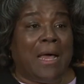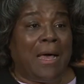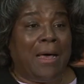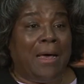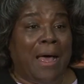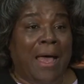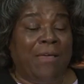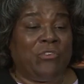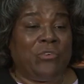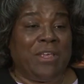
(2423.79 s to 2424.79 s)
Uh, I
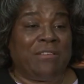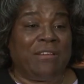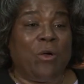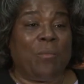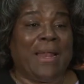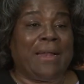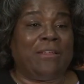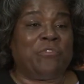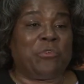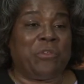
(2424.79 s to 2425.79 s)
have two kids at home and I
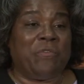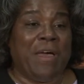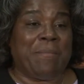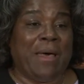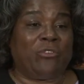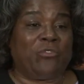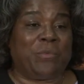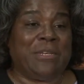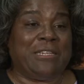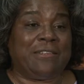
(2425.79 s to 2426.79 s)
live 35 miles
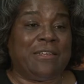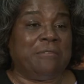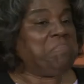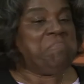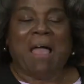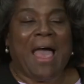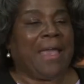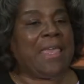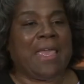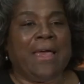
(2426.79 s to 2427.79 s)
from DC. I
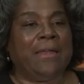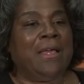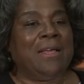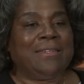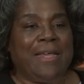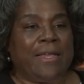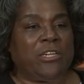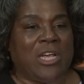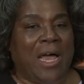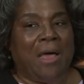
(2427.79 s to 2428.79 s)
can't take a
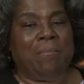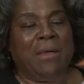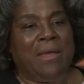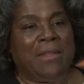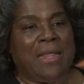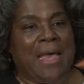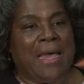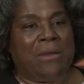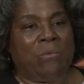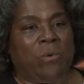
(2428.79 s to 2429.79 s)
job
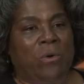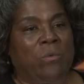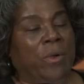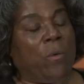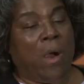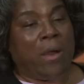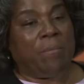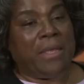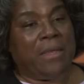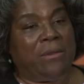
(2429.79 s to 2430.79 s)
that will require
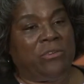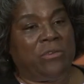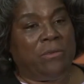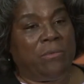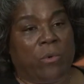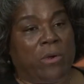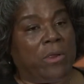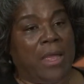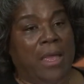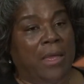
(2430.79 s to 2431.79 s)
me to
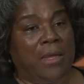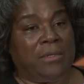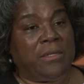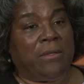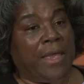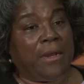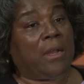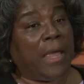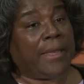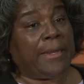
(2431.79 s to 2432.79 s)
work until 8
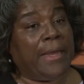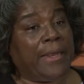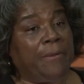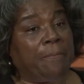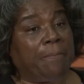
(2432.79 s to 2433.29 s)
o'clock at night.